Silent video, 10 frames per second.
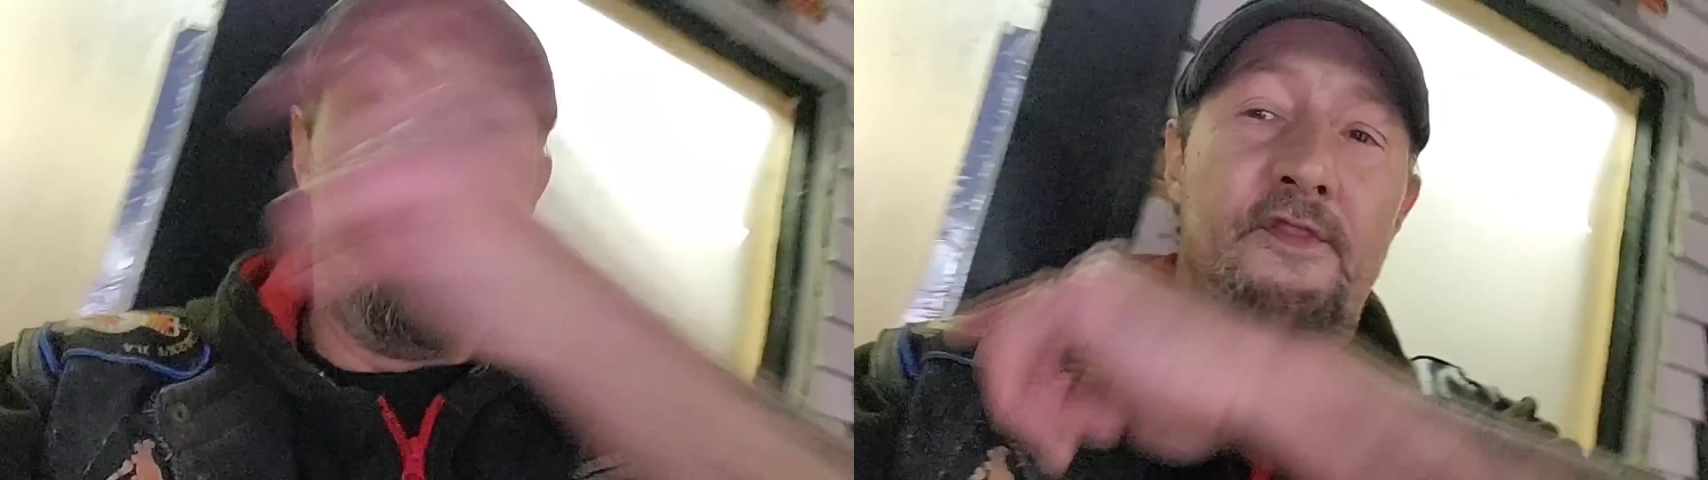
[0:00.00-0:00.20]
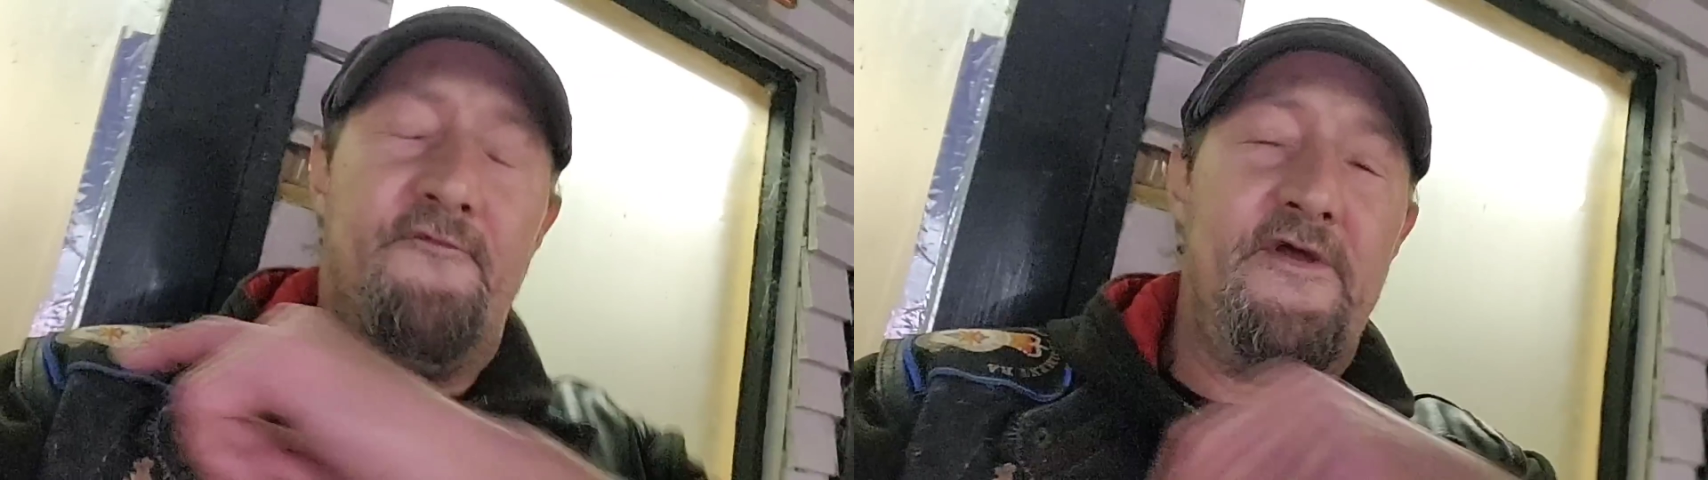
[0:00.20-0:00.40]

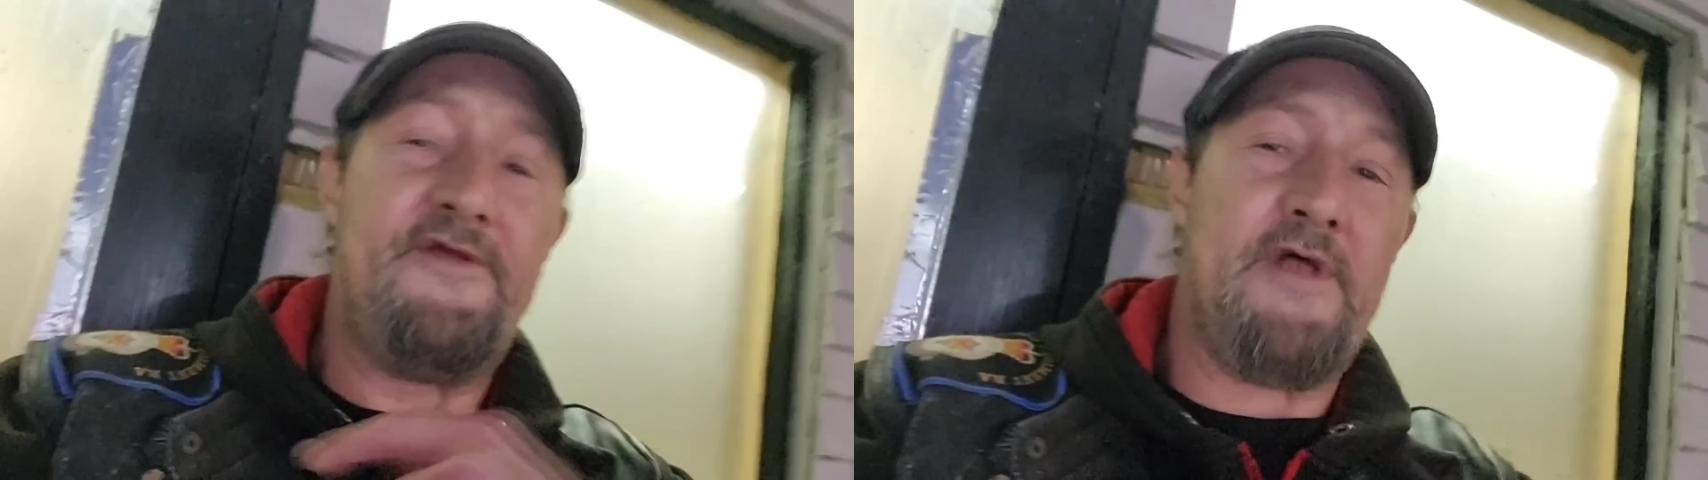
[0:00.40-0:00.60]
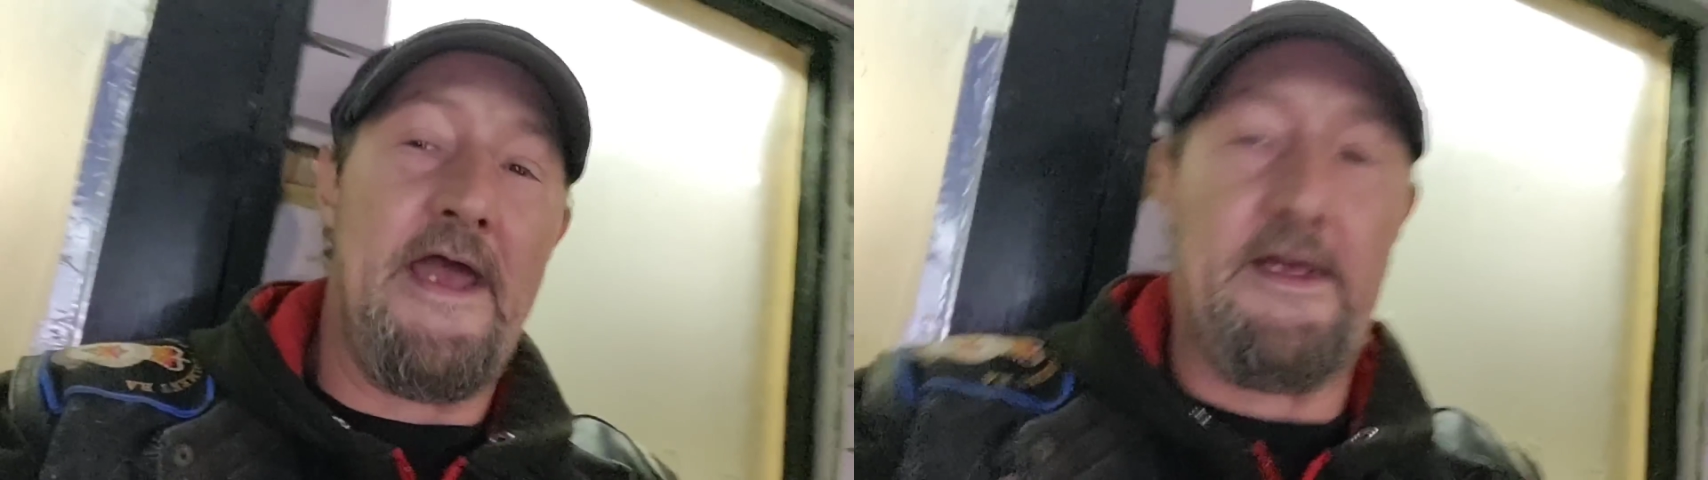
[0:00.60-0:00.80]
the
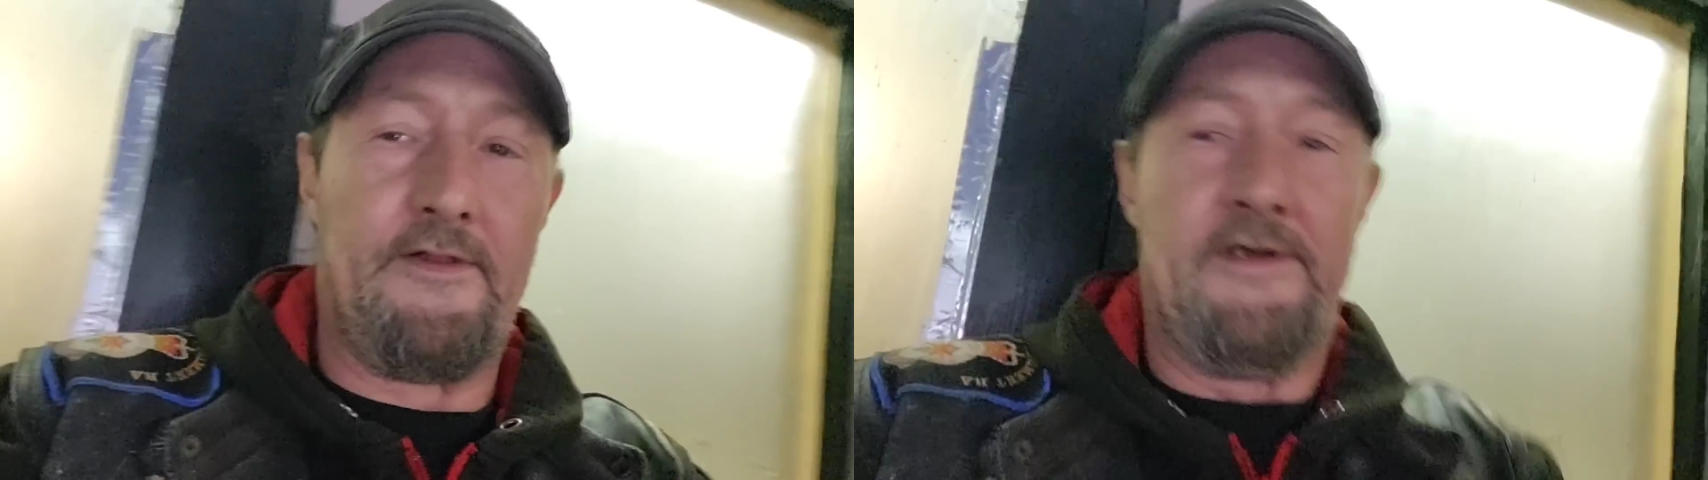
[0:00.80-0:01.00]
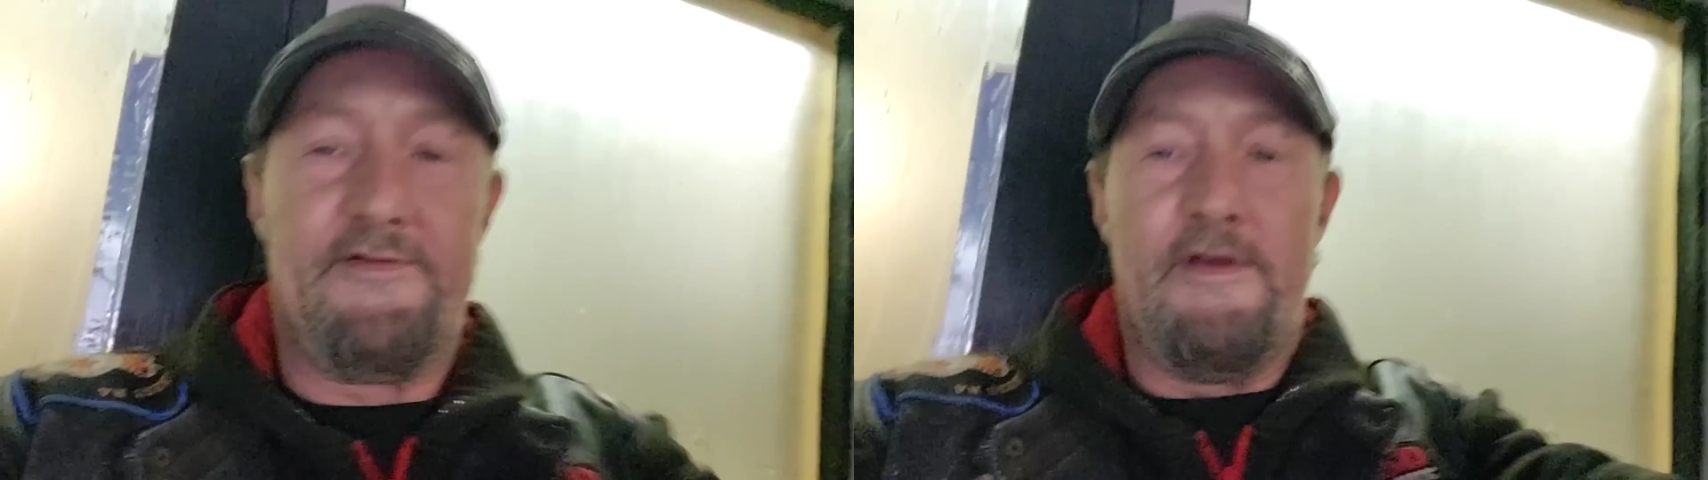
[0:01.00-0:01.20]
fish tank
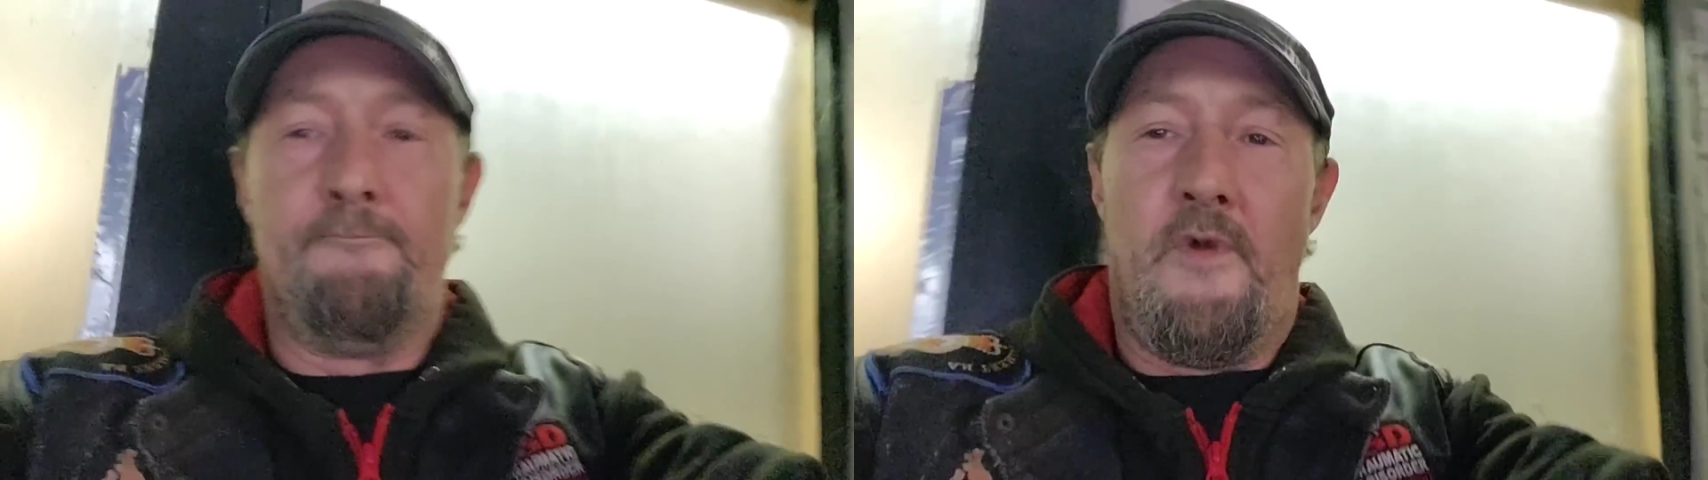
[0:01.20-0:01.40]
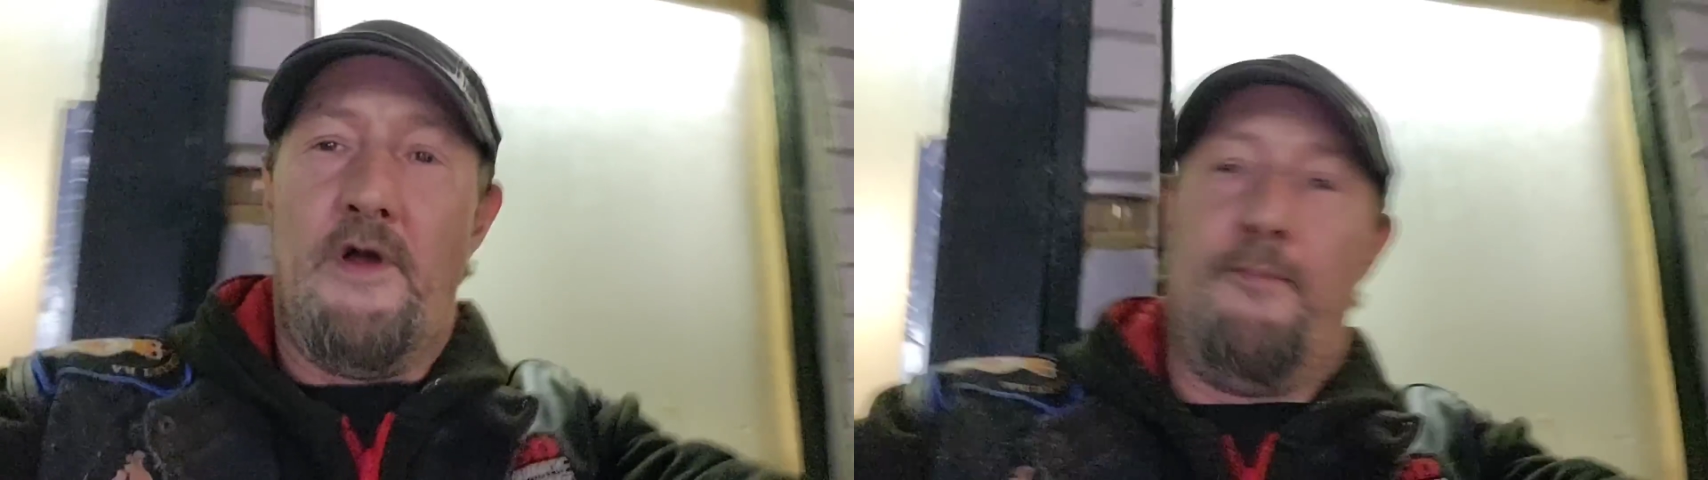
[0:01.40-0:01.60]
that's in my